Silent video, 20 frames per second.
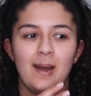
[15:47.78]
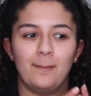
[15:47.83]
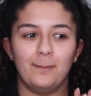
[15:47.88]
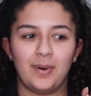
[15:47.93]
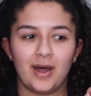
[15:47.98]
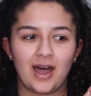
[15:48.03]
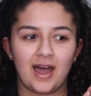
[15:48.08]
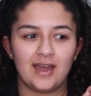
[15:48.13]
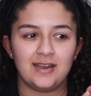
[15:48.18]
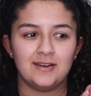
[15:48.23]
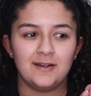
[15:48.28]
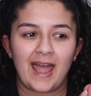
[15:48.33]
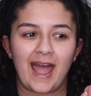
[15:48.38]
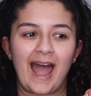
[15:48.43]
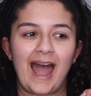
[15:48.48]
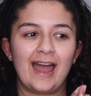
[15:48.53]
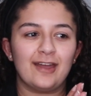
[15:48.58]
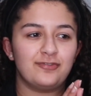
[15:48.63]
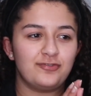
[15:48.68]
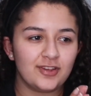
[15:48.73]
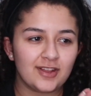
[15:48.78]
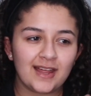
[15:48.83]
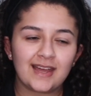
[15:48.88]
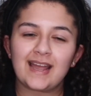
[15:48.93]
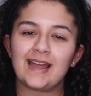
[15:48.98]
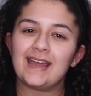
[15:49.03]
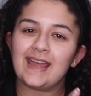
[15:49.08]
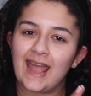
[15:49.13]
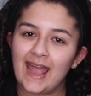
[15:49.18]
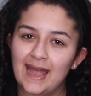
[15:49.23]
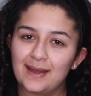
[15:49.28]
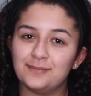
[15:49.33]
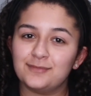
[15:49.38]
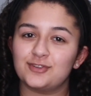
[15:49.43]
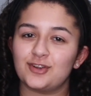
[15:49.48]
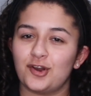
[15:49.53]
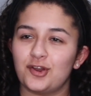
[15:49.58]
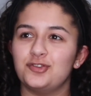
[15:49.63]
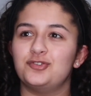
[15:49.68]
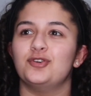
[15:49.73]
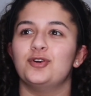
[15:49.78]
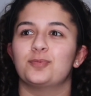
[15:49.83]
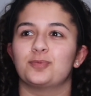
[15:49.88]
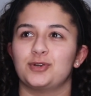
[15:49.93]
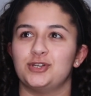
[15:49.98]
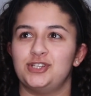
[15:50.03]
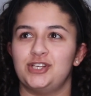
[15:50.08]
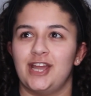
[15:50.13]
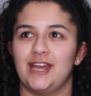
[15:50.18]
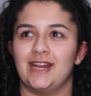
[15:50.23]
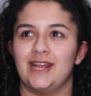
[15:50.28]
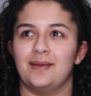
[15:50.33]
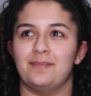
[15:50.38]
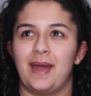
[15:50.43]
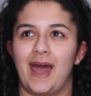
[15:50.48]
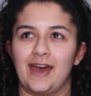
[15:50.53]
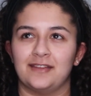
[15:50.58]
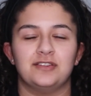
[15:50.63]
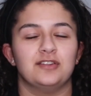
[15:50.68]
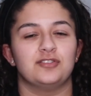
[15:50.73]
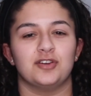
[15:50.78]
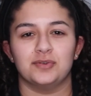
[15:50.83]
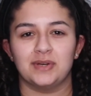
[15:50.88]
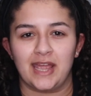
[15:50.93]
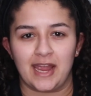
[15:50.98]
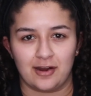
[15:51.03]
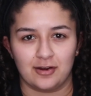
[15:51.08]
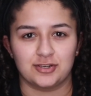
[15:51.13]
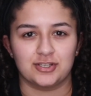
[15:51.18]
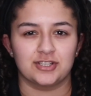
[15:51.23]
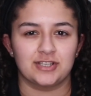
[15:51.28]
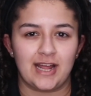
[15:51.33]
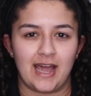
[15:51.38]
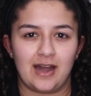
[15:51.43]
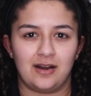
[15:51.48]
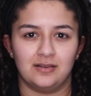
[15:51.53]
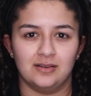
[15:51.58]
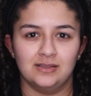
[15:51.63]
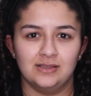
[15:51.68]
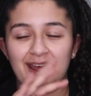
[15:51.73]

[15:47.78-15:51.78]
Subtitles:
but I feel like I am starting to appreciate him as his own character now.